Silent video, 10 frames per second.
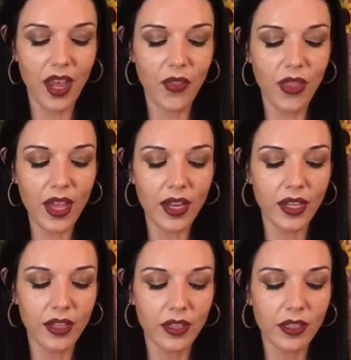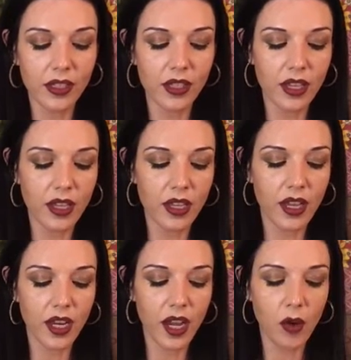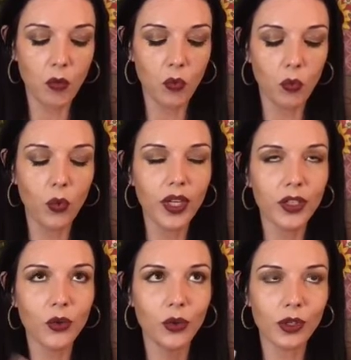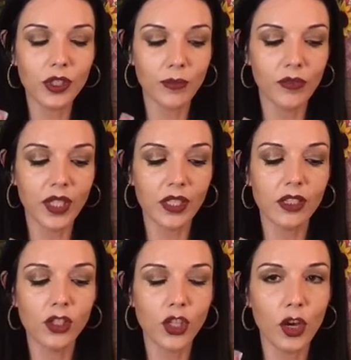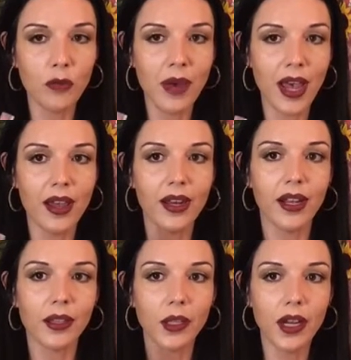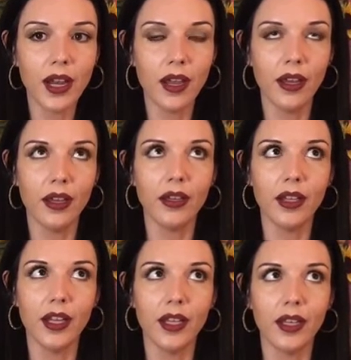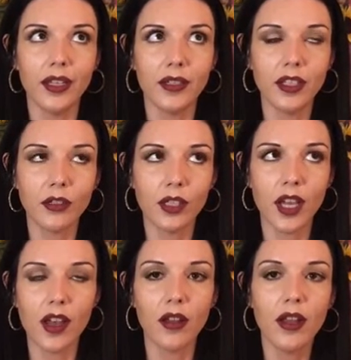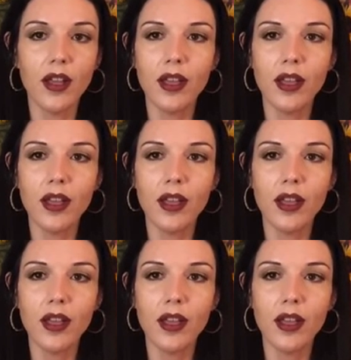and that is and I wanted to order some of these so bad, and I thought I had, and it turns out